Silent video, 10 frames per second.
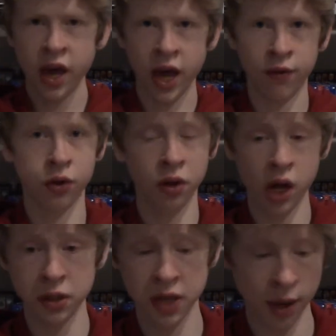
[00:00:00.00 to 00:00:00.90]
And for the
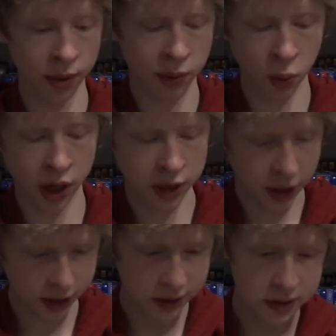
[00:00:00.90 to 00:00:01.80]
longest time, I've been wanting to
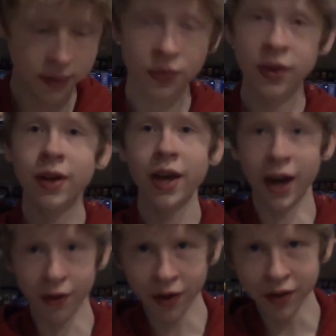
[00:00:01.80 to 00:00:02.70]
get this,
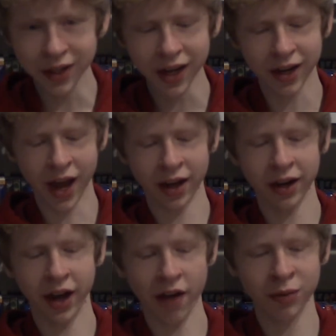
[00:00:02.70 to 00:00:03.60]
and I finally did at
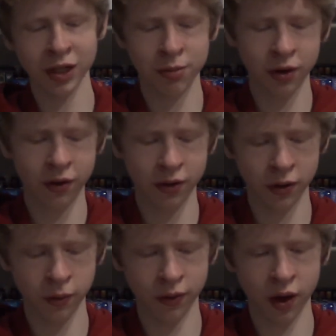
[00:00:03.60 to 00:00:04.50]
Half Price Books.
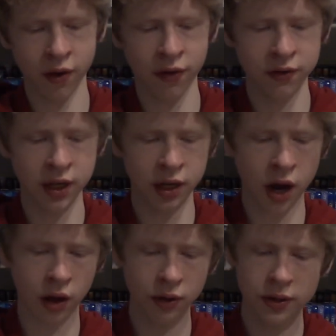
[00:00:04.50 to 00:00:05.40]
This was
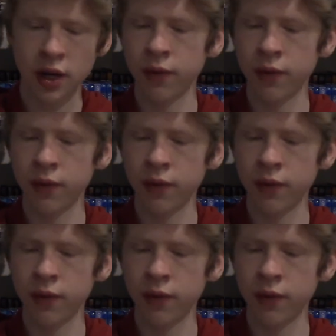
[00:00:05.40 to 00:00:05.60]
$15.